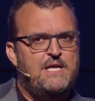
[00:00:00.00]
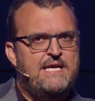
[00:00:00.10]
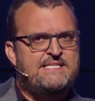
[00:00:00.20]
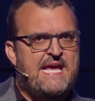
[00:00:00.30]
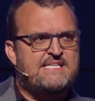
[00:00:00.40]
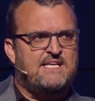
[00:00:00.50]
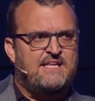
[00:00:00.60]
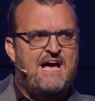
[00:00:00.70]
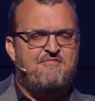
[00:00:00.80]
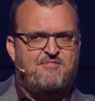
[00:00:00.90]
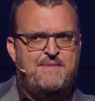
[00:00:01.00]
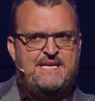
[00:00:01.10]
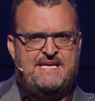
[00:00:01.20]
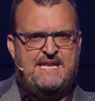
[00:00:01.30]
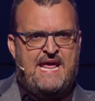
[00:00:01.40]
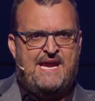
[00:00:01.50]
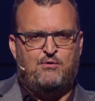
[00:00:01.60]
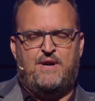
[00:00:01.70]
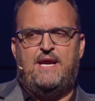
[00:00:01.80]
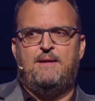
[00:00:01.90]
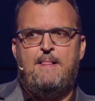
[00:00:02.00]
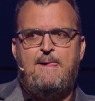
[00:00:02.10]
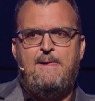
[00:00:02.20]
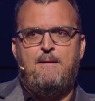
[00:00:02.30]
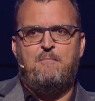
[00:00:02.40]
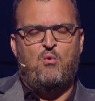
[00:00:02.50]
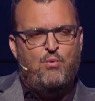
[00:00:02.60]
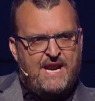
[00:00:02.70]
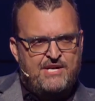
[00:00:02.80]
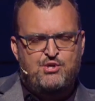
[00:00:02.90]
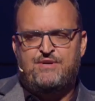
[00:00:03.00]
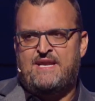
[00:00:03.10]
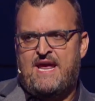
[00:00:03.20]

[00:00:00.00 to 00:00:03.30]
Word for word: It takes a lot for me to get angry, but when I do get